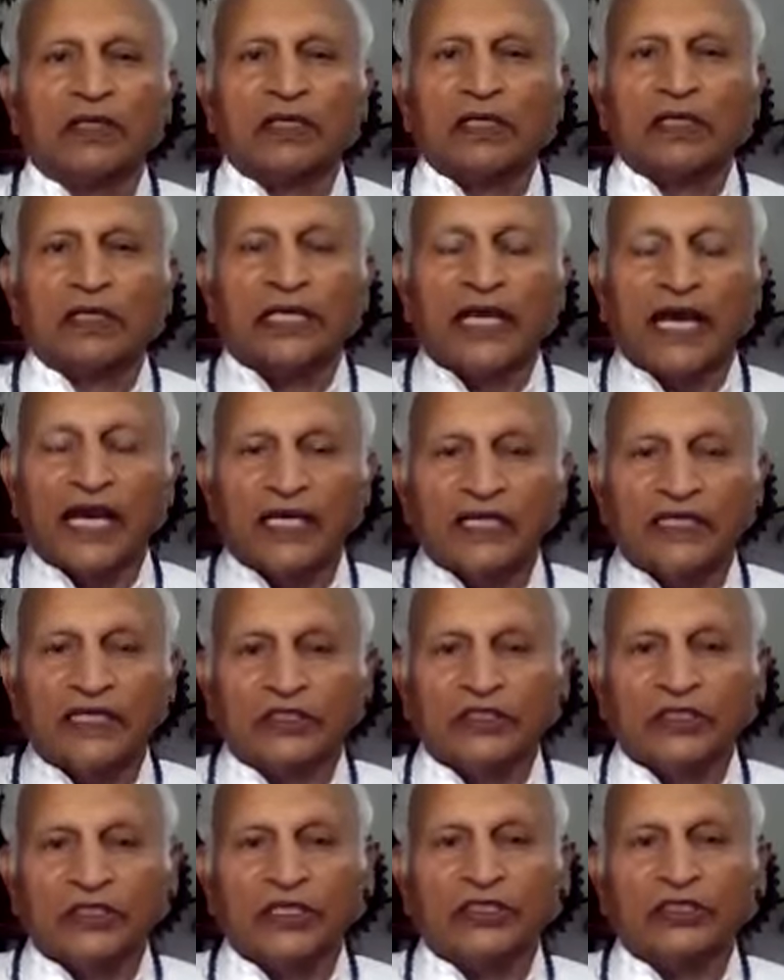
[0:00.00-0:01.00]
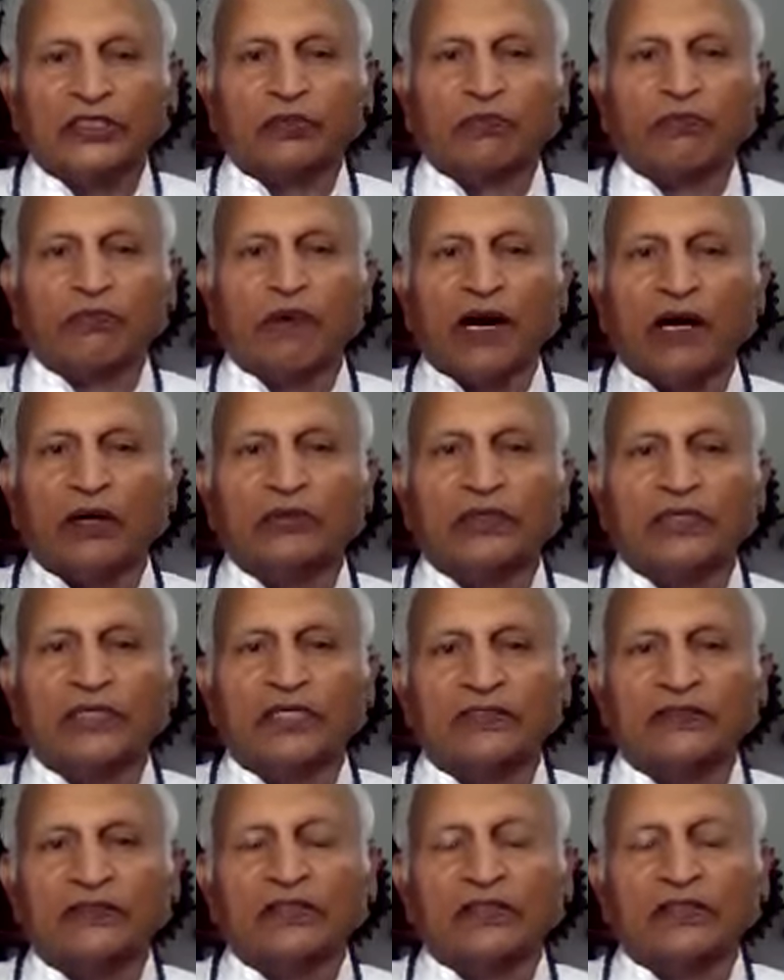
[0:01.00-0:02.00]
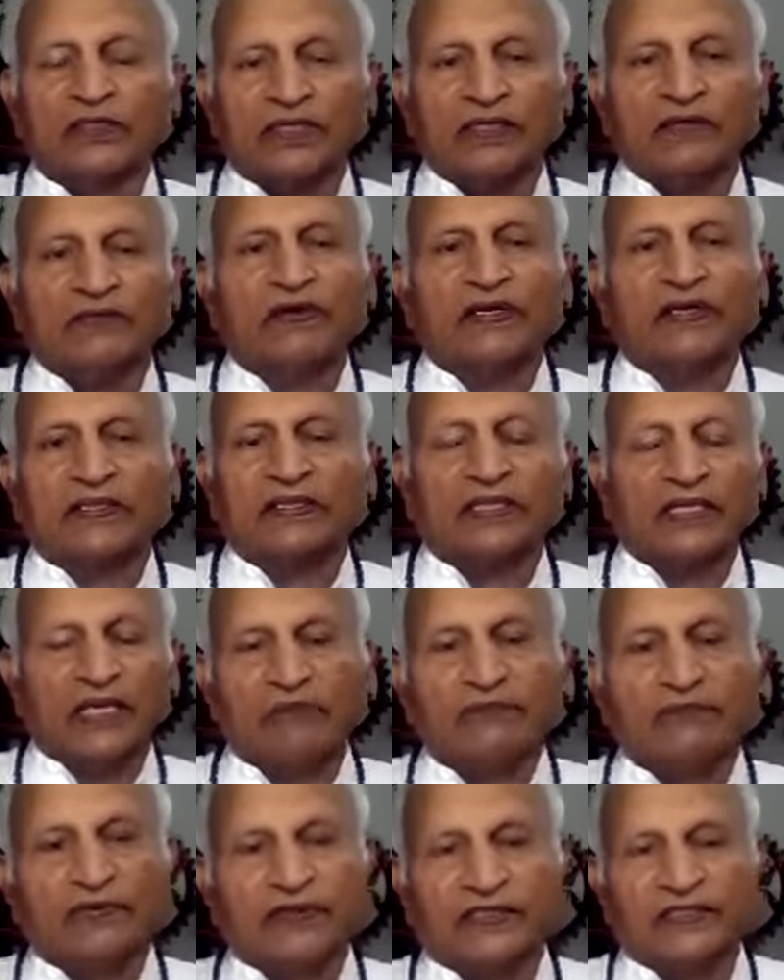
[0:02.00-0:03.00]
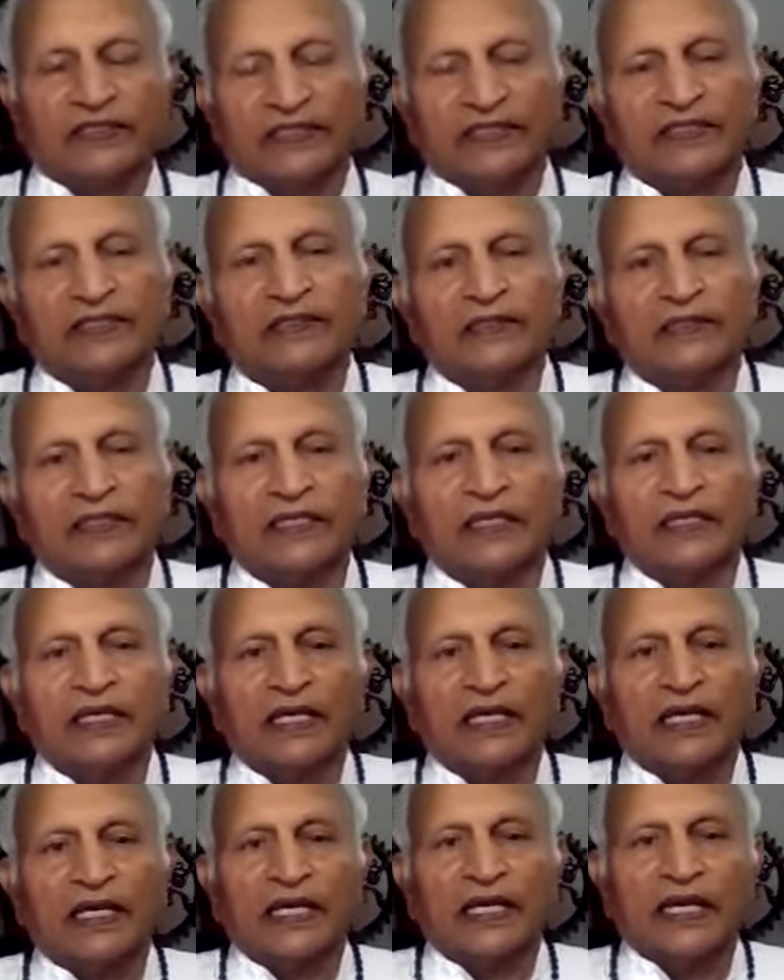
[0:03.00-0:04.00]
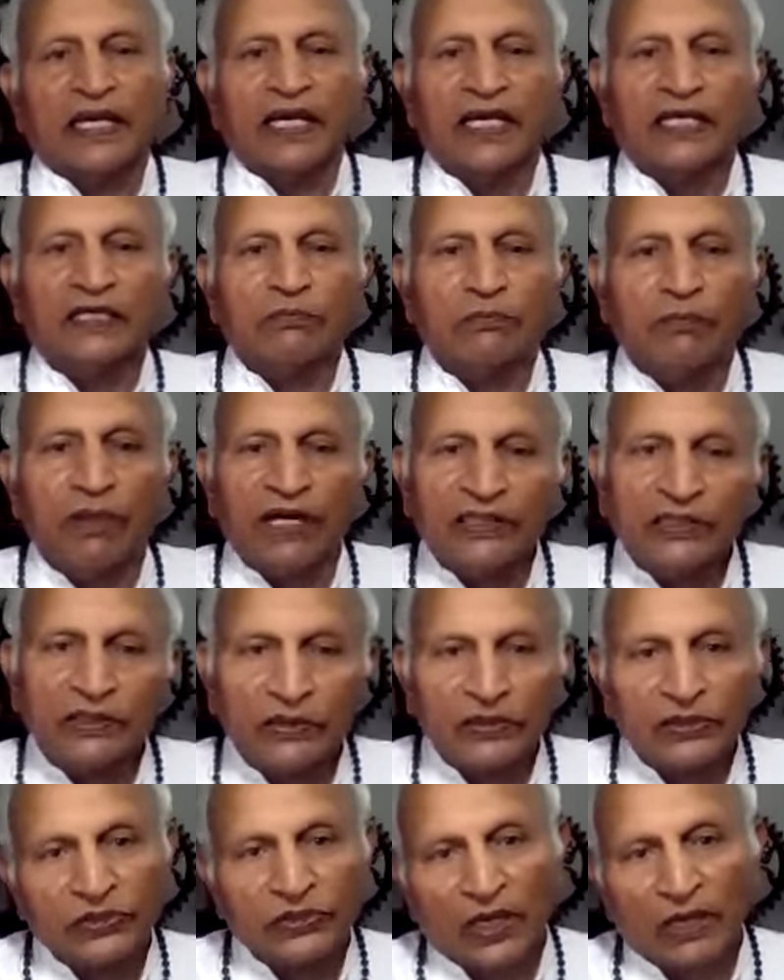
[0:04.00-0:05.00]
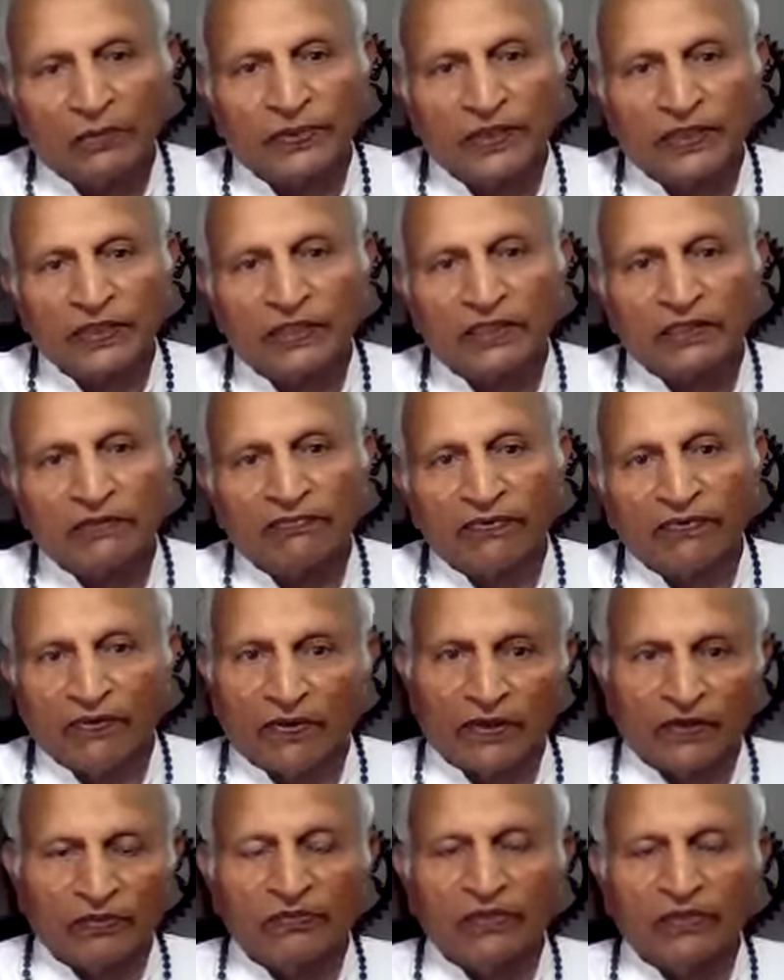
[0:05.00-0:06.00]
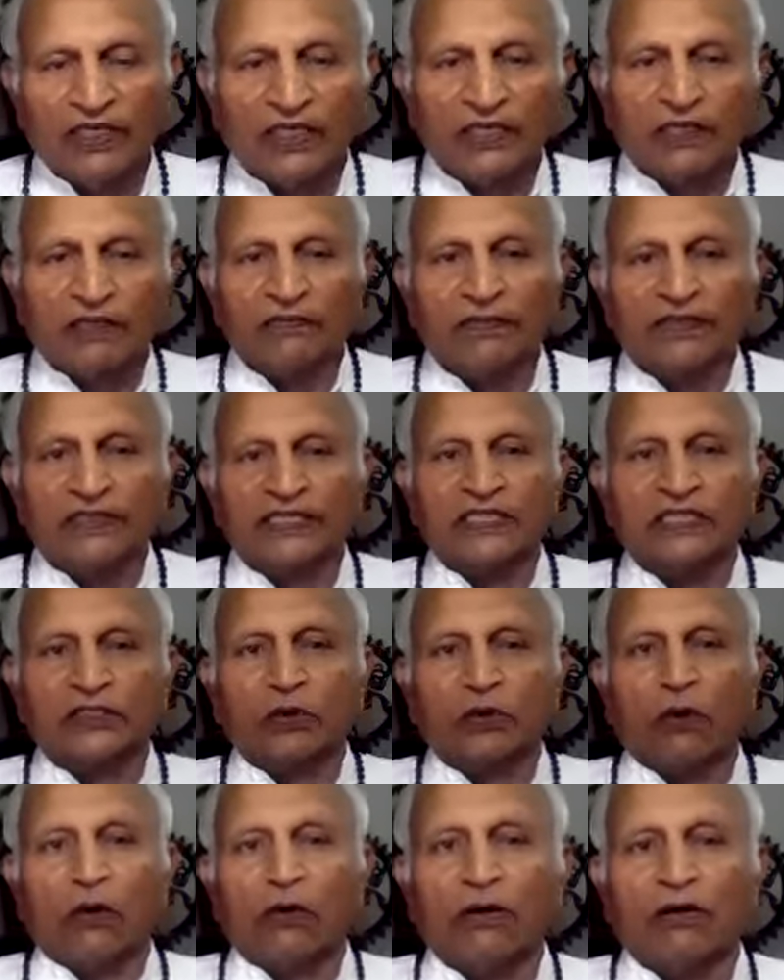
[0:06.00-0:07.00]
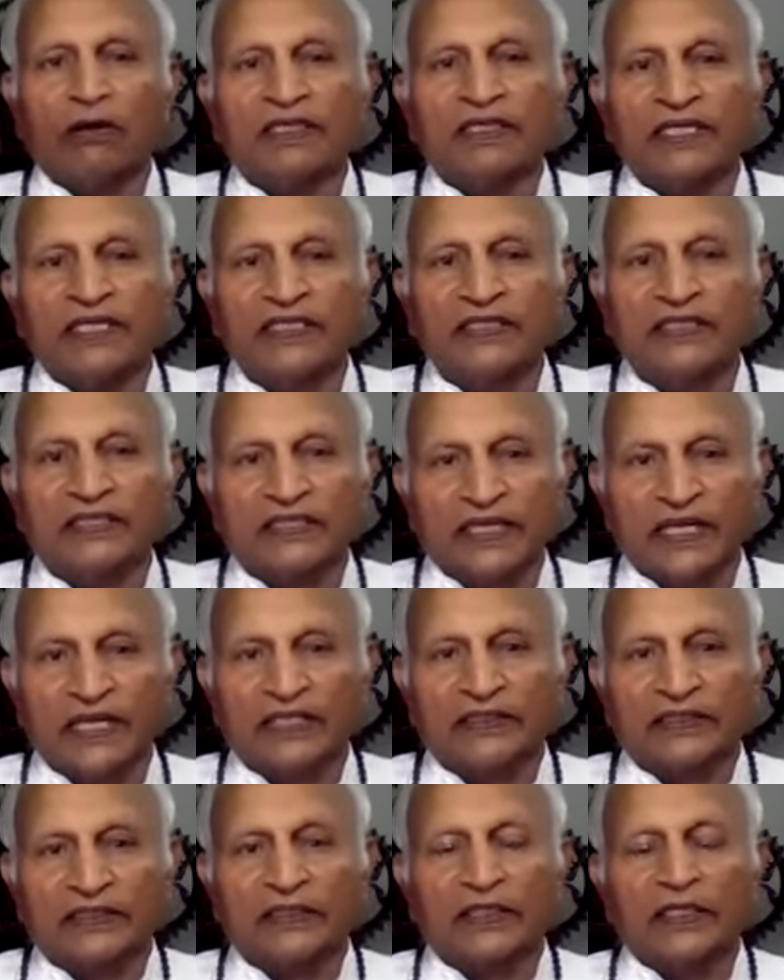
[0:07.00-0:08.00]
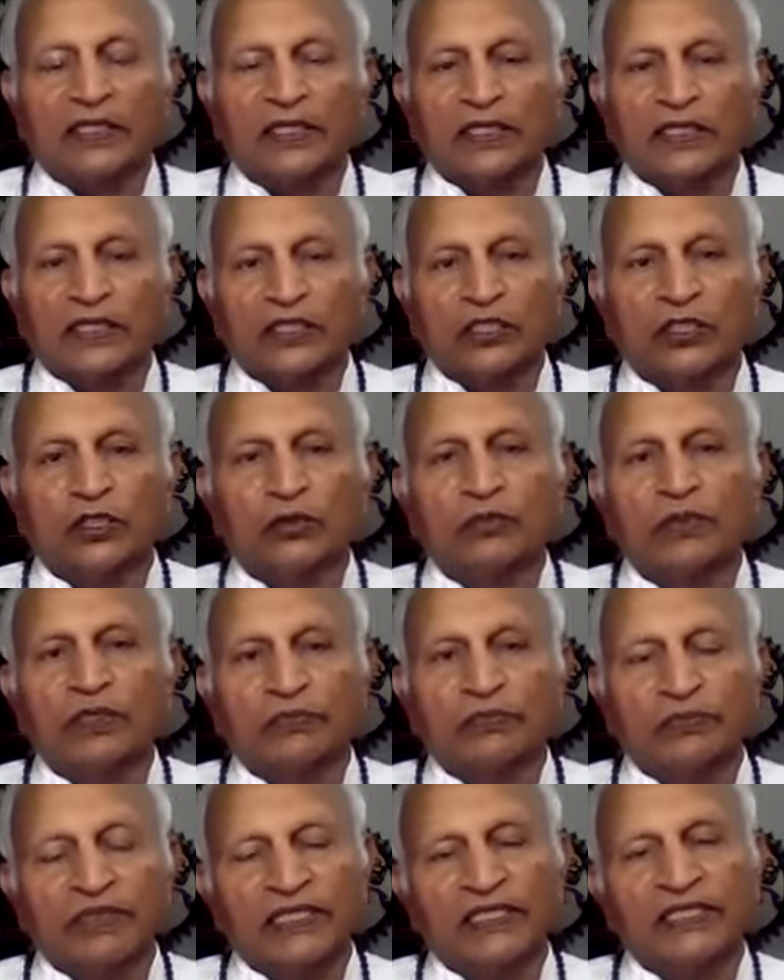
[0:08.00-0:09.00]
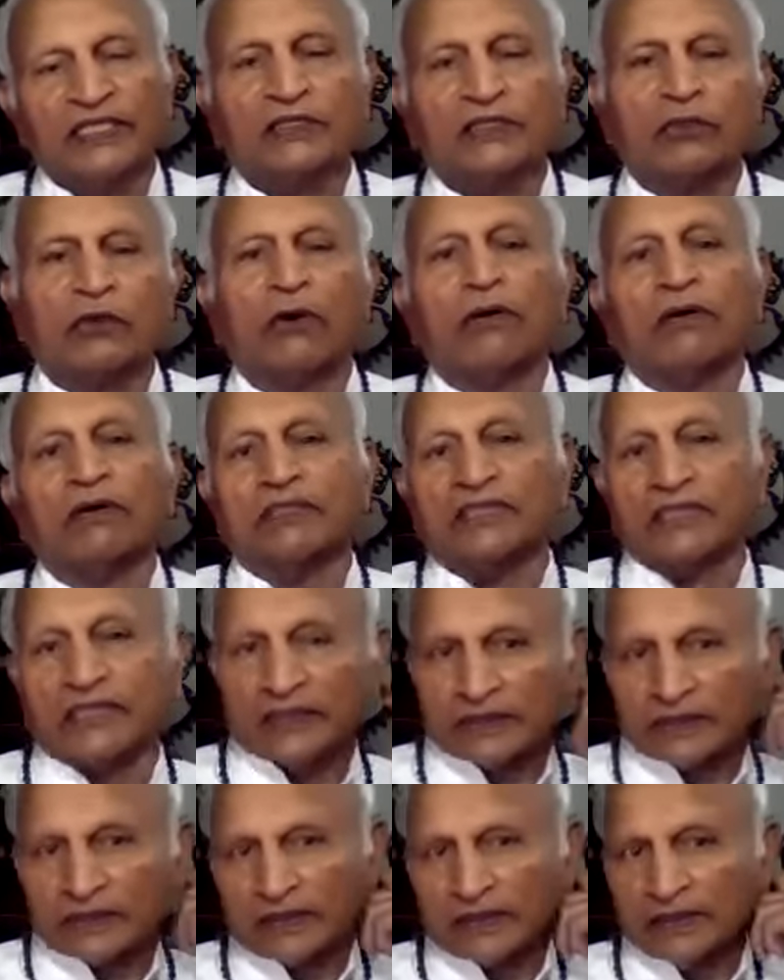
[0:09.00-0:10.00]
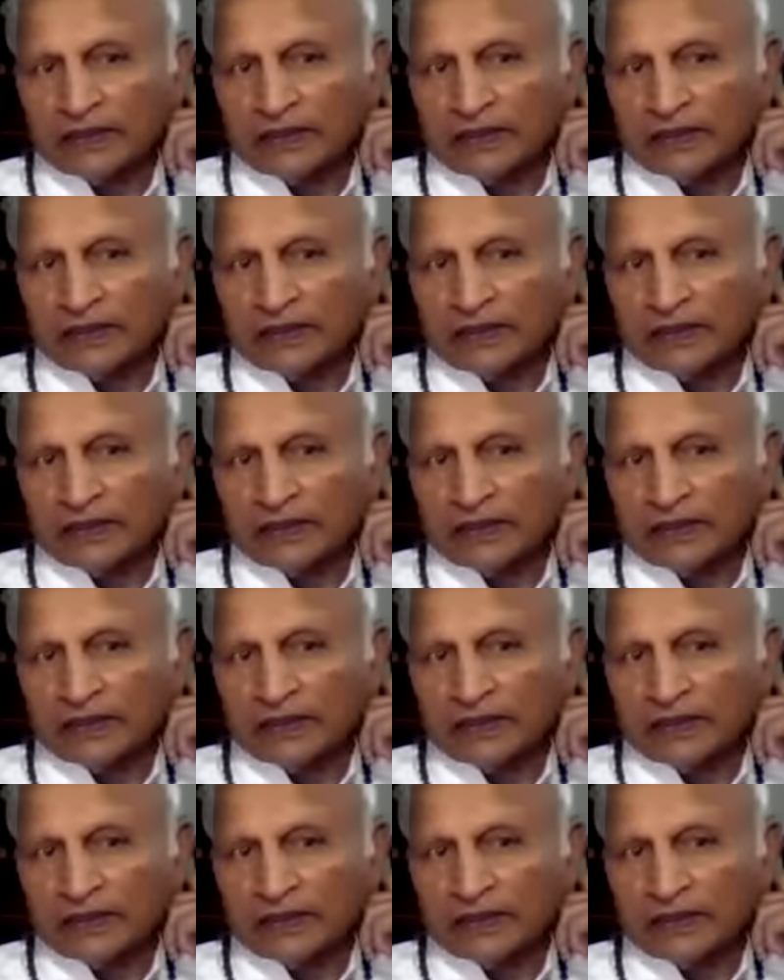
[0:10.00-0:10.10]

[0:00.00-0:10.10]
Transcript: galaxies, mountains, rivers, everything, and microscopic form, which is all insects, human beings, all this.